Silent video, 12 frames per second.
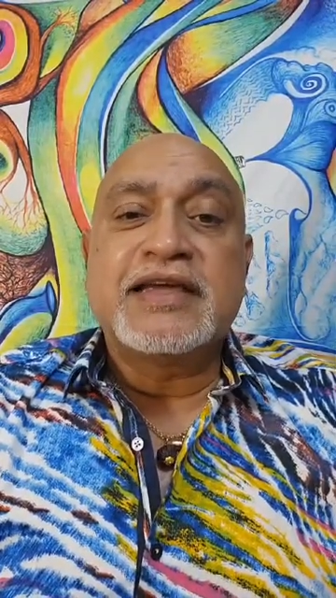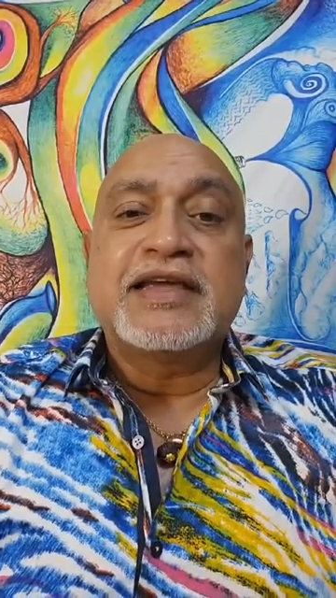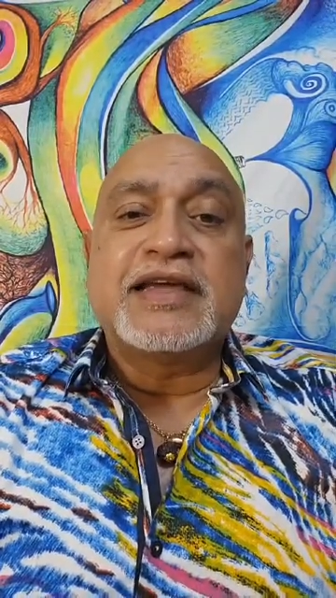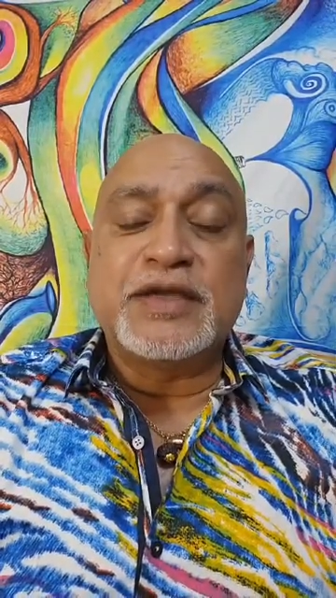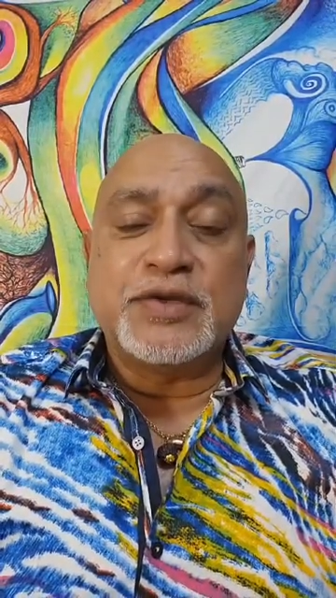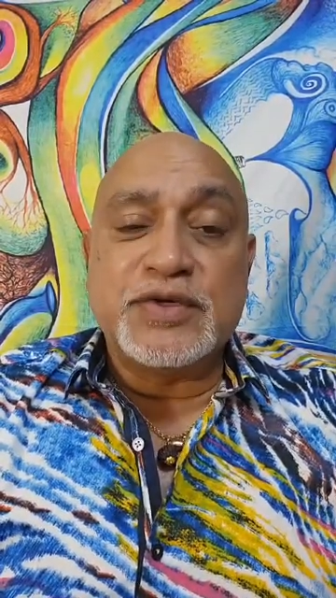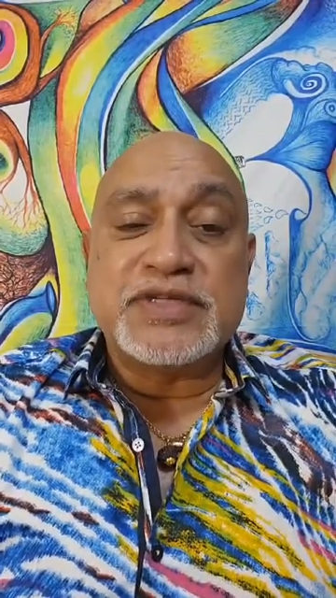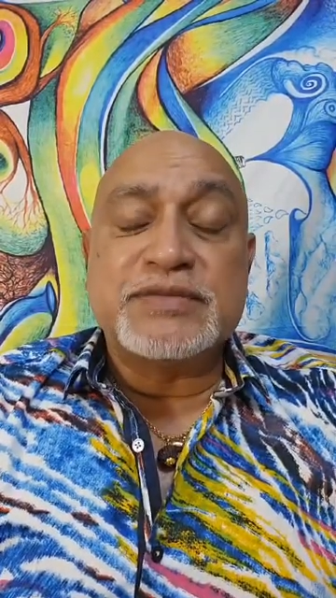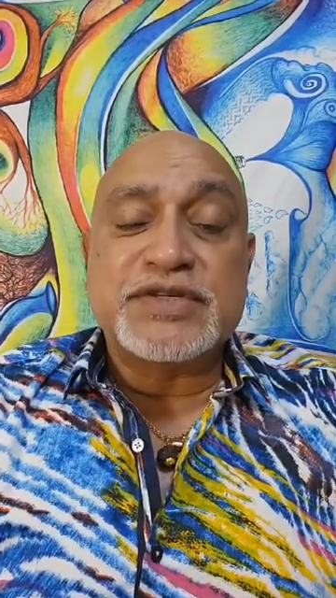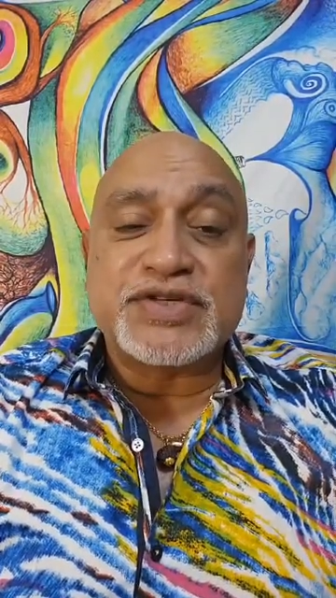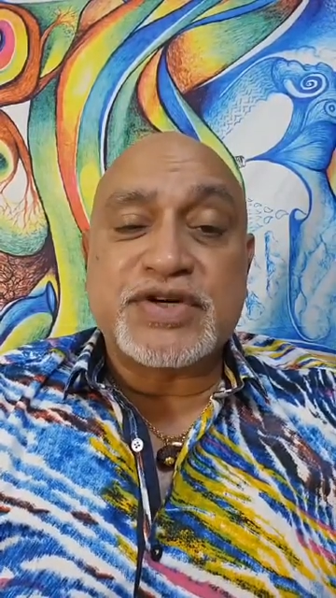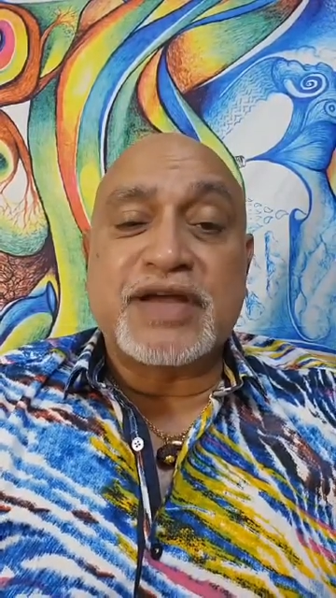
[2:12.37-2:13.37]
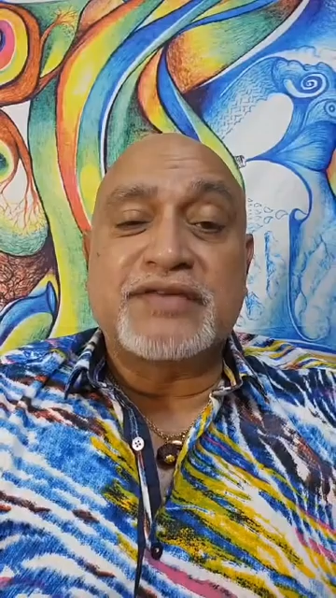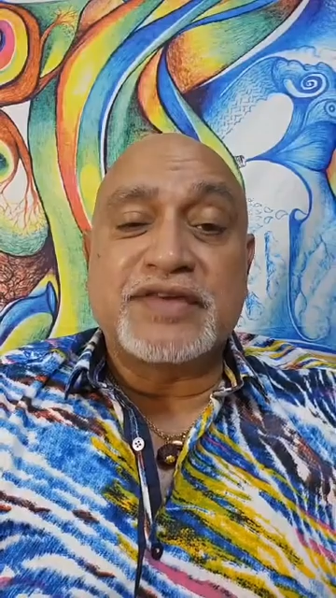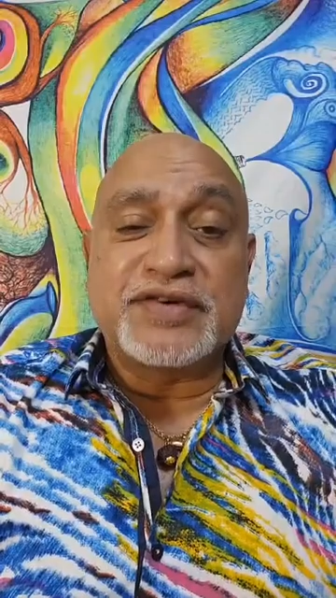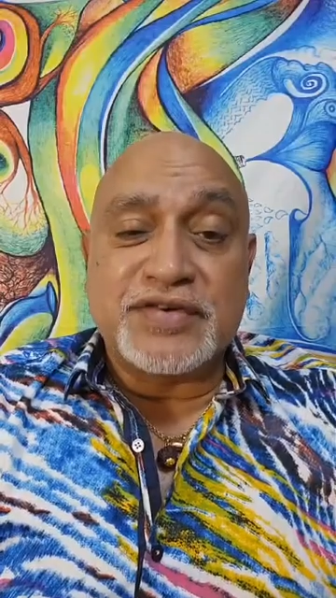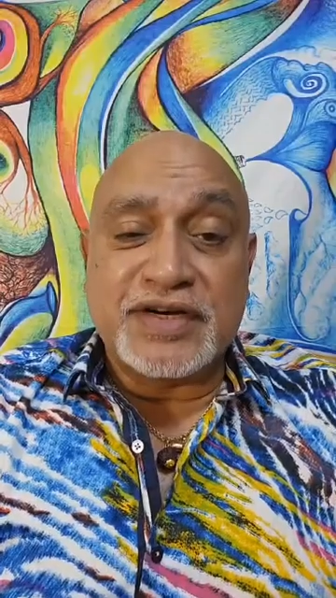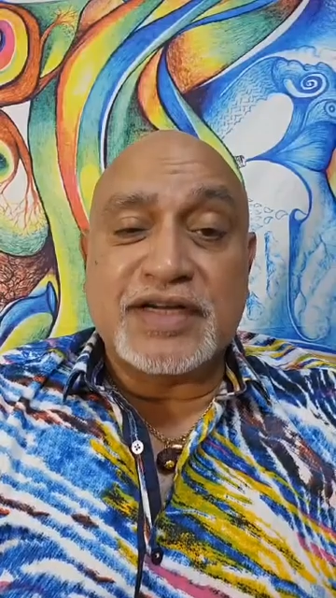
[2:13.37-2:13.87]
Hinduism strives in
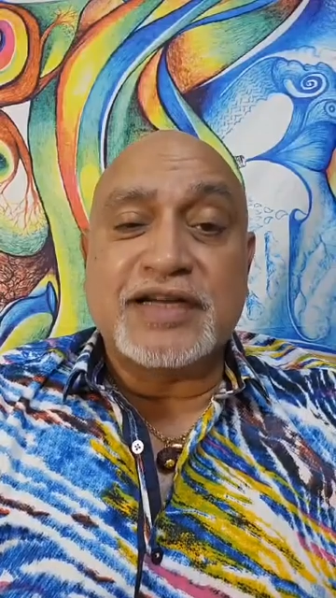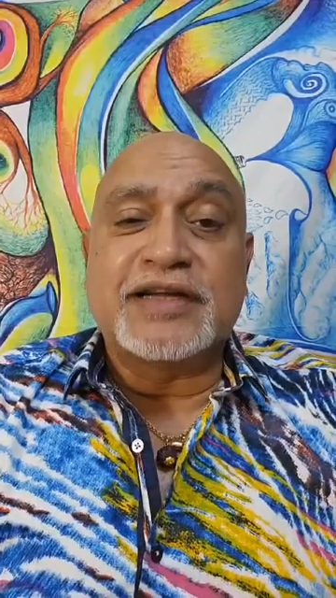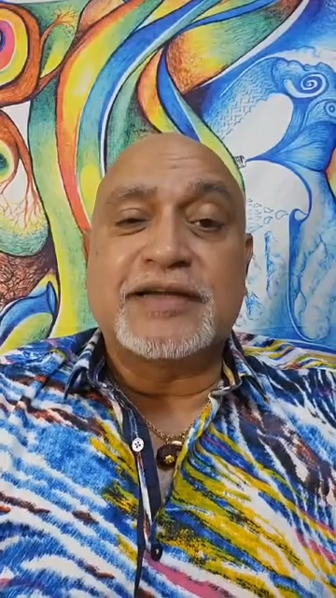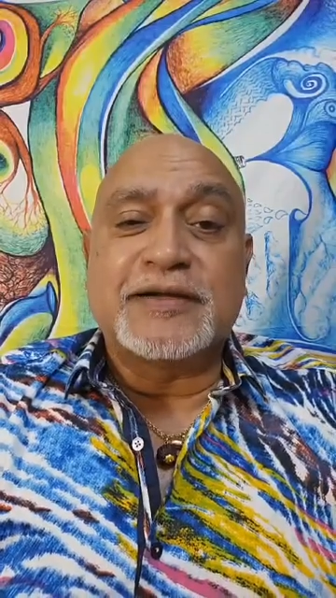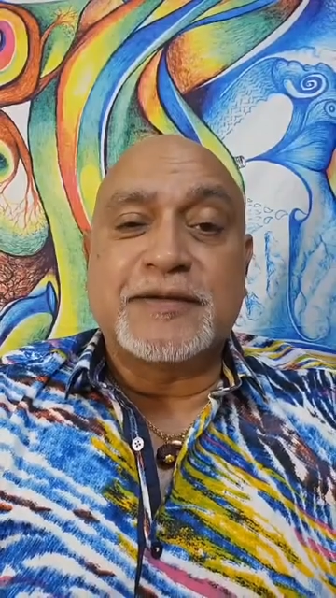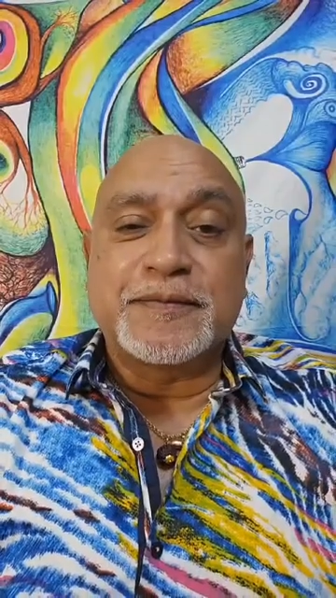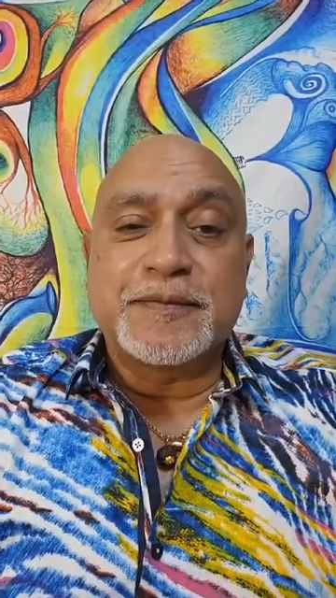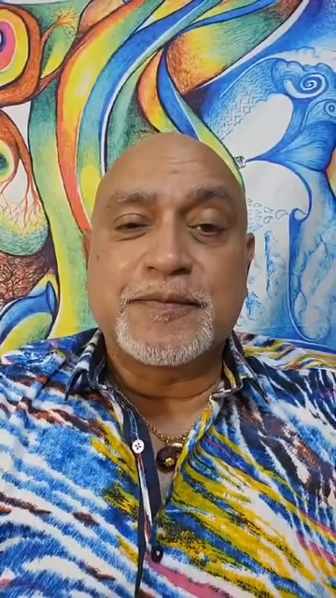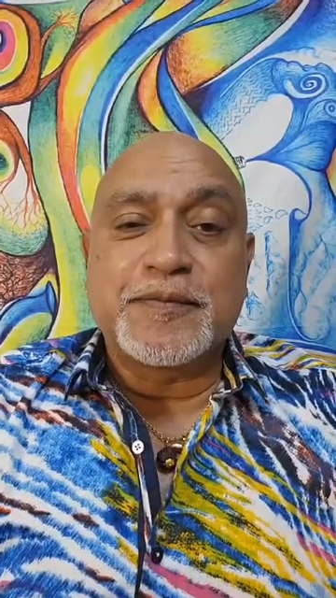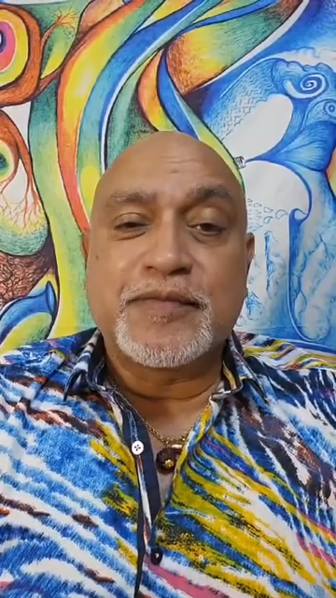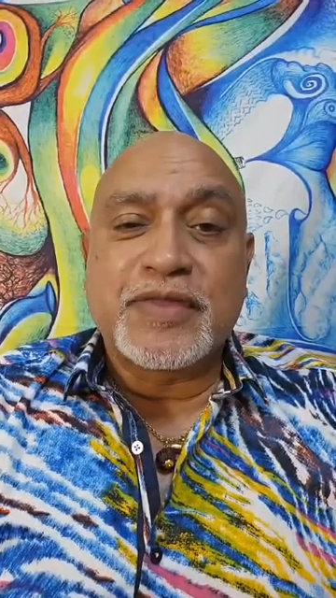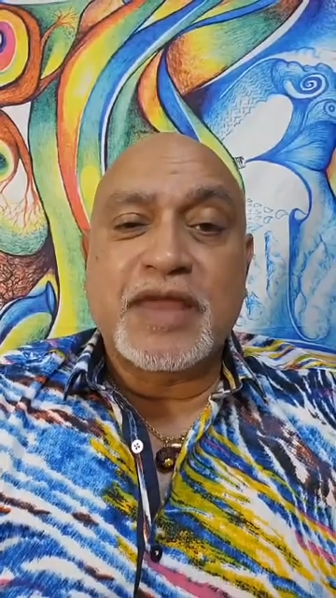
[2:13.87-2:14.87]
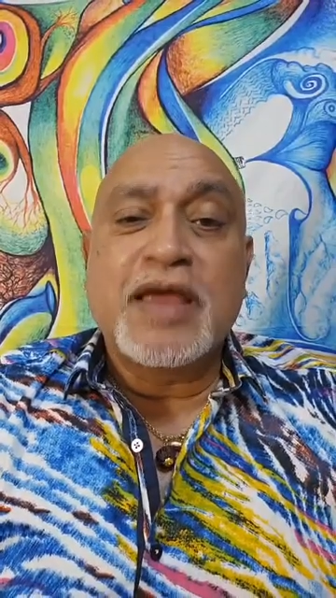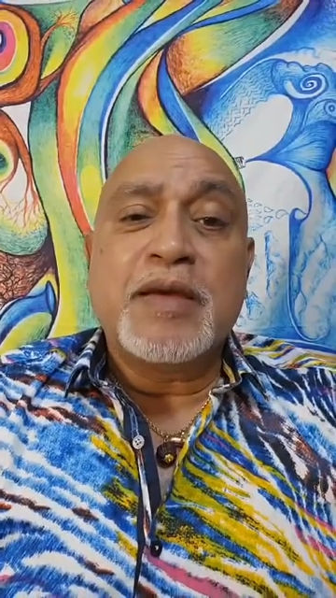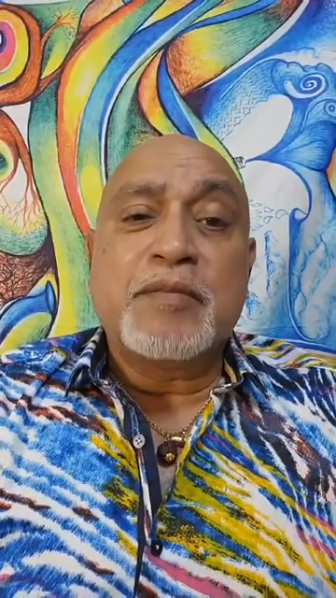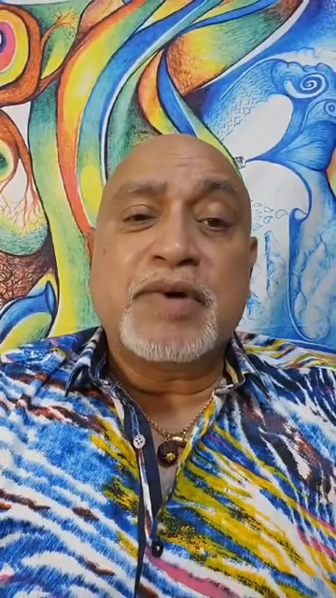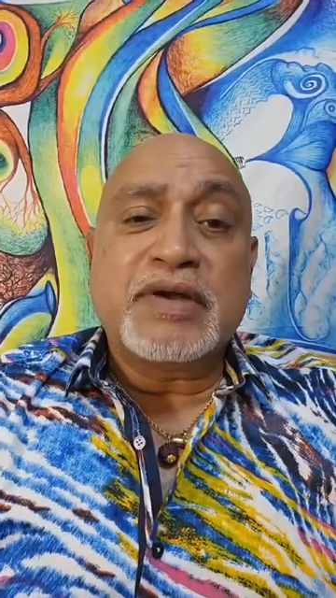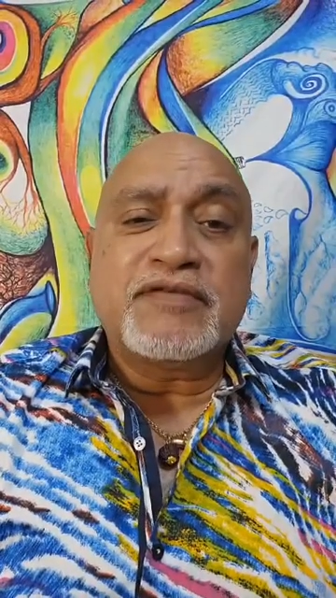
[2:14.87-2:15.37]
Trinidad.
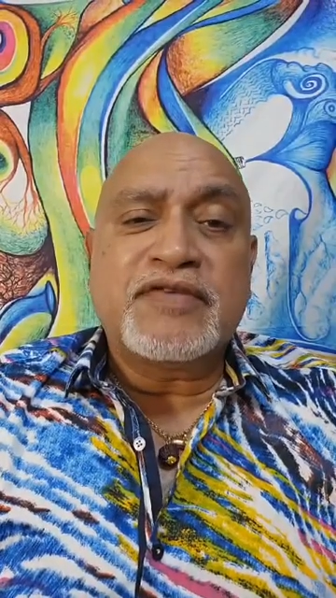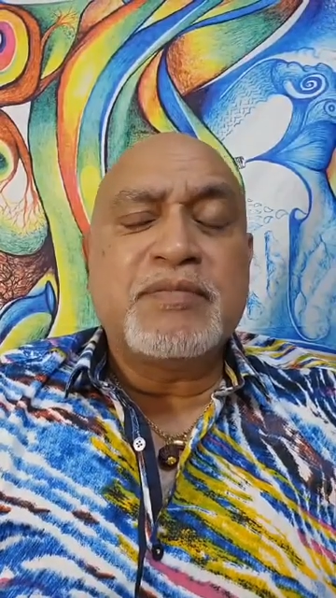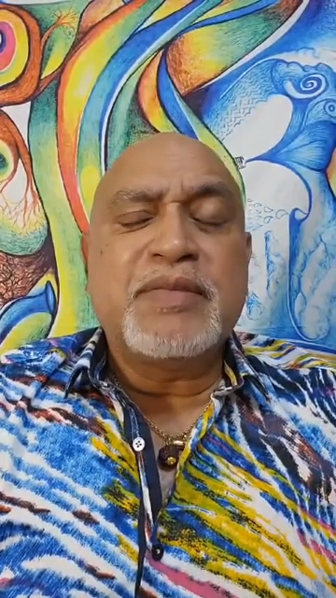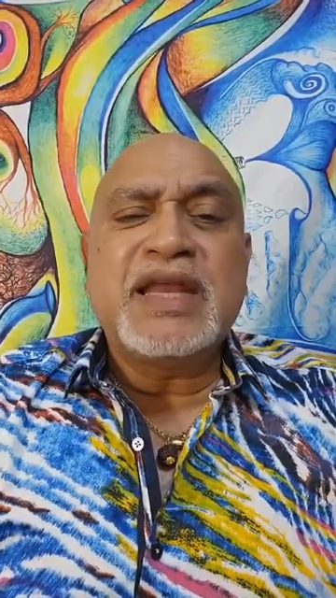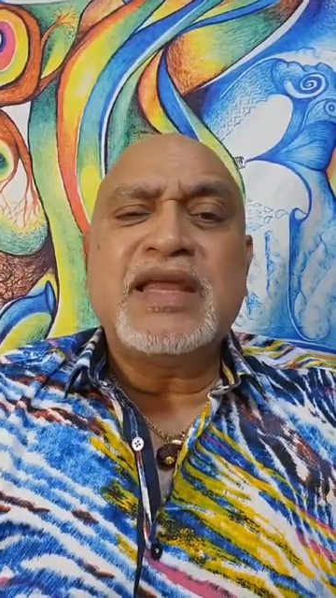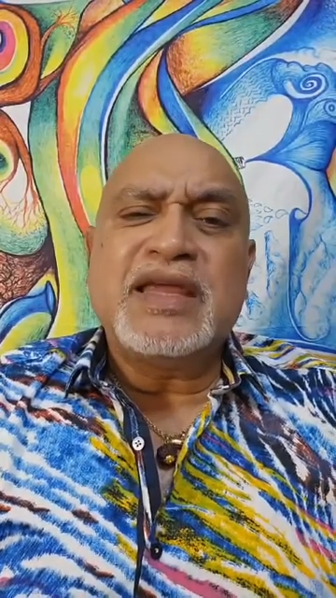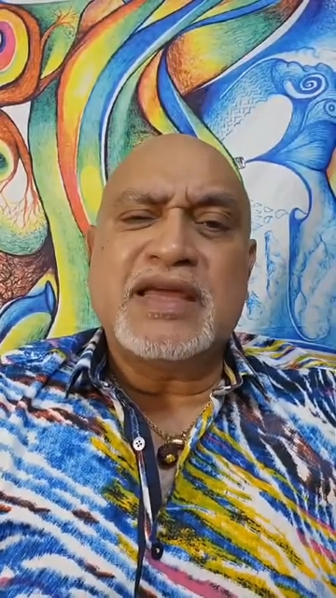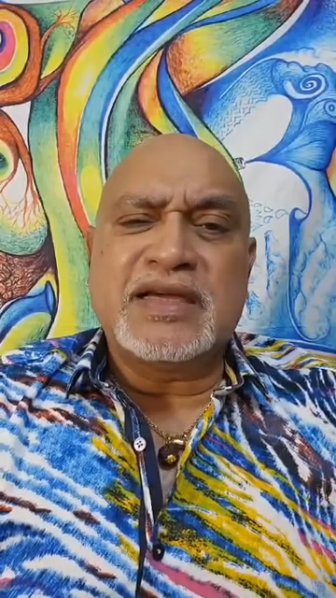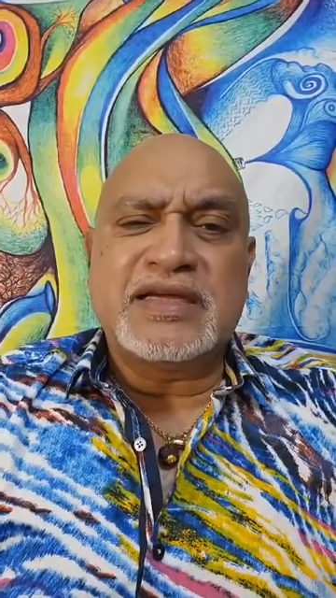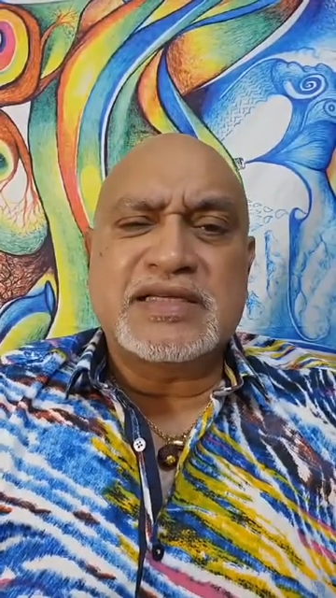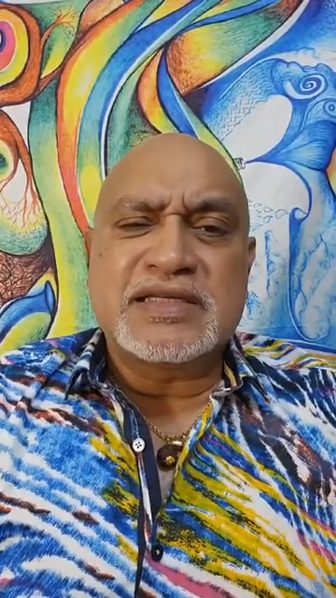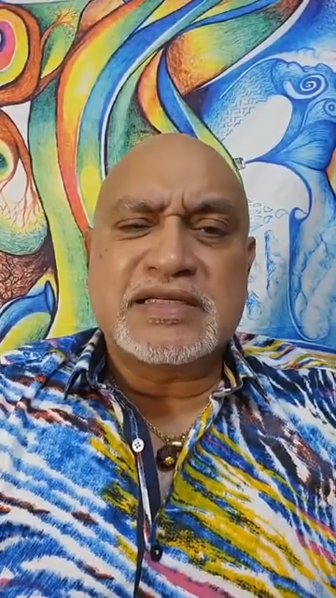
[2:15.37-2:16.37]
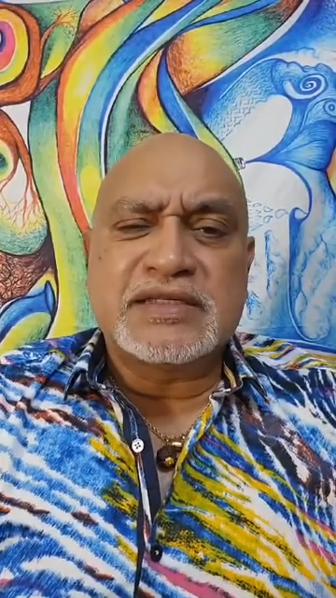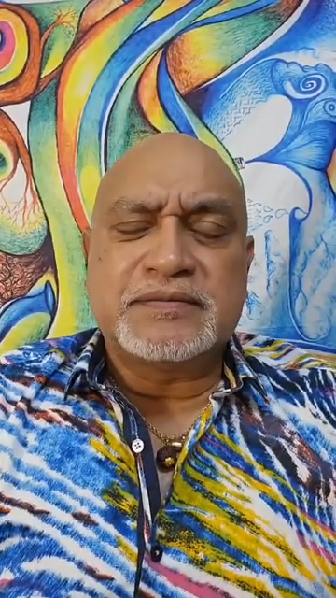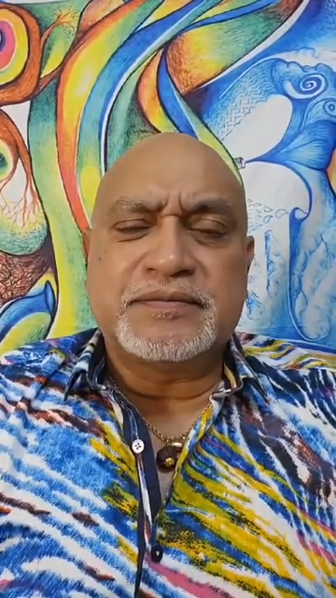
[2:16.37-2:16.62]
But for many years,